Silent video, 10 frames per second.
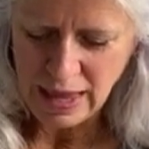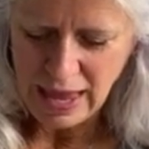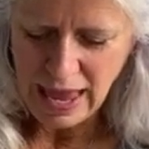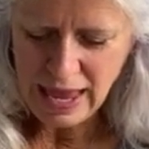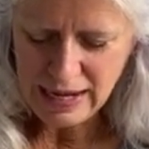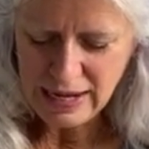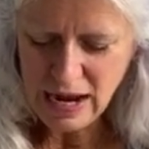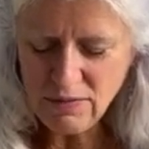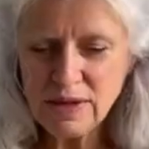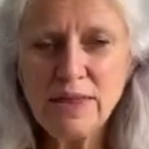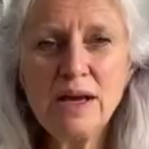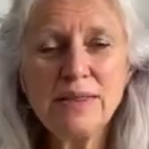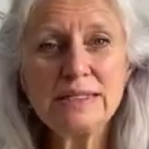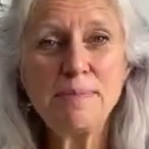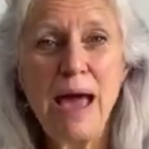And everything on
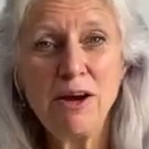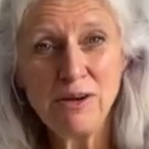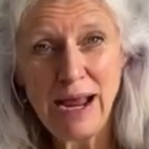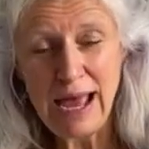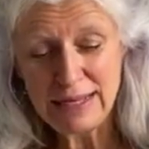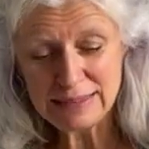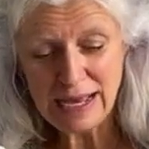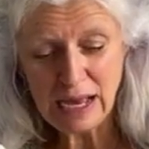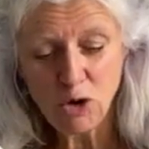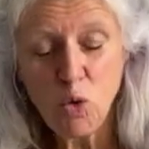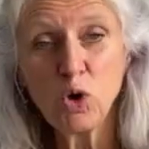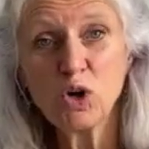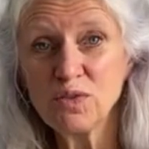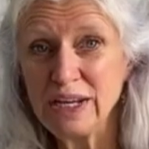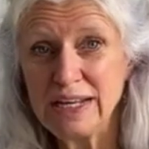this pattern has like a
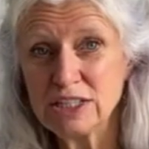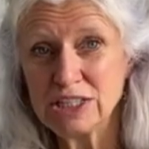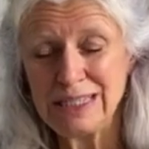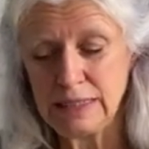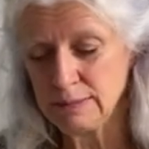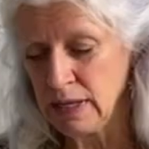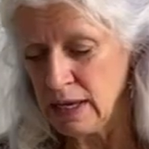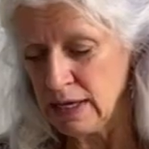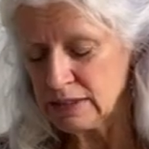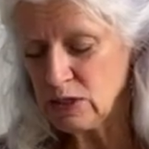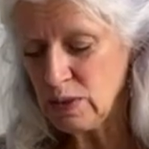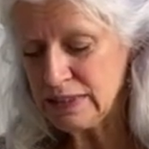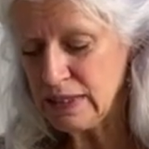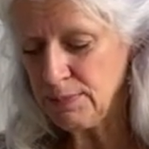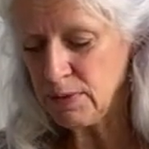1/4 of an inch seam. So
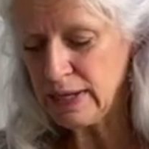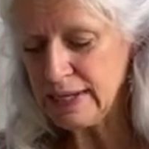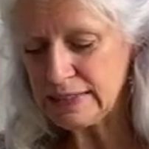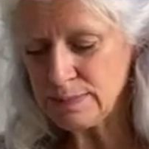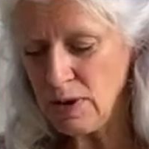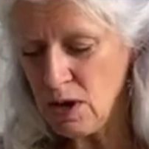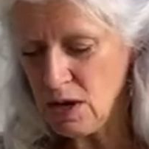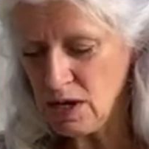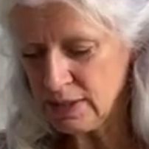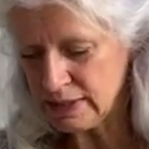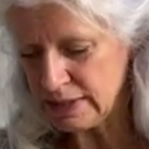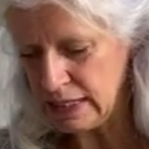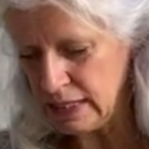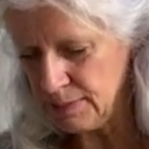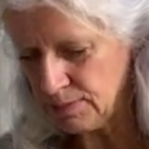it's a pretty small
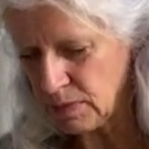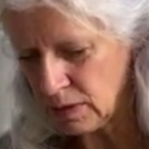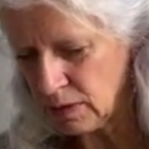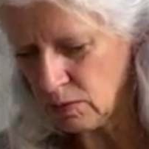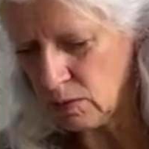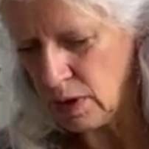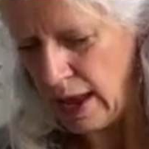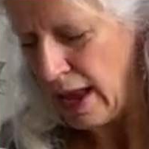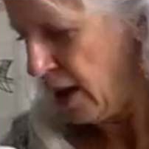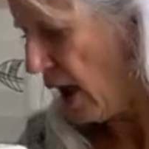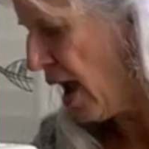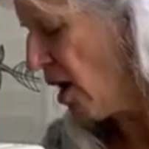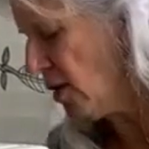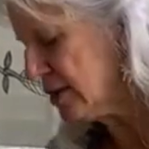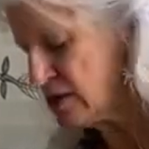seam. I
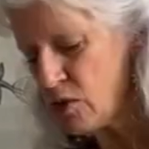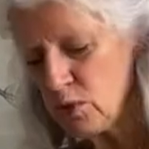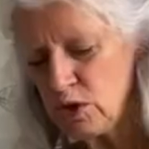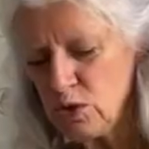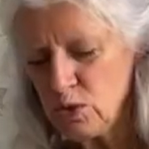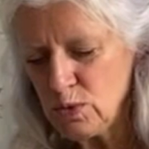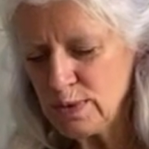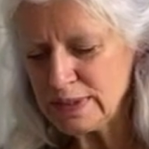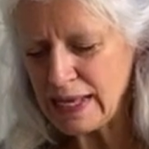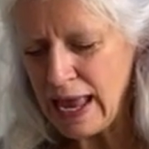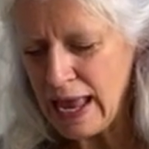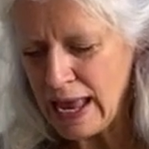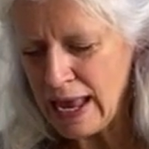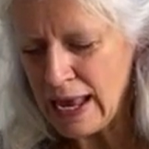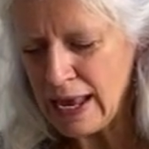also use
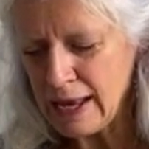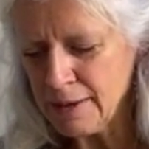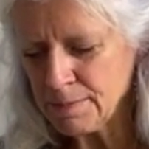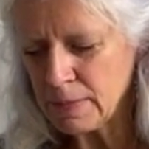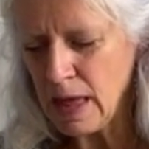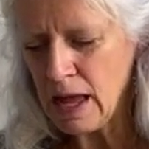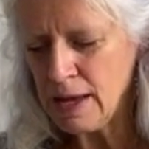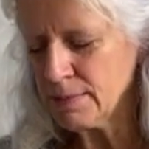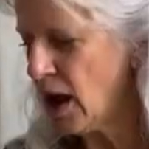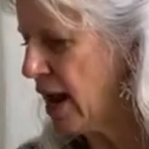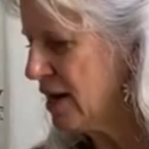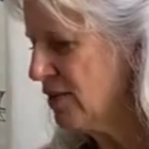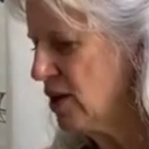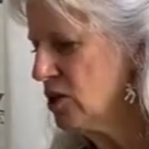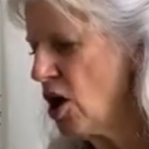a kind of
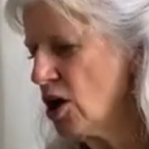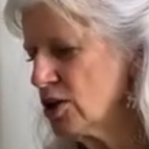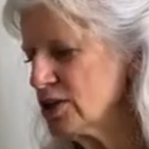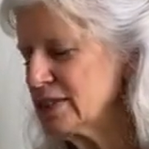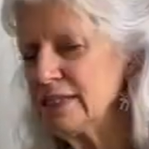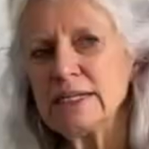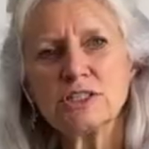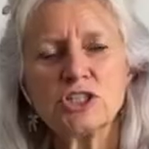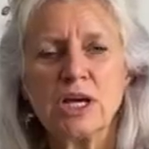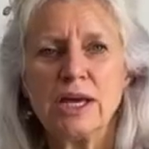a longer stitch.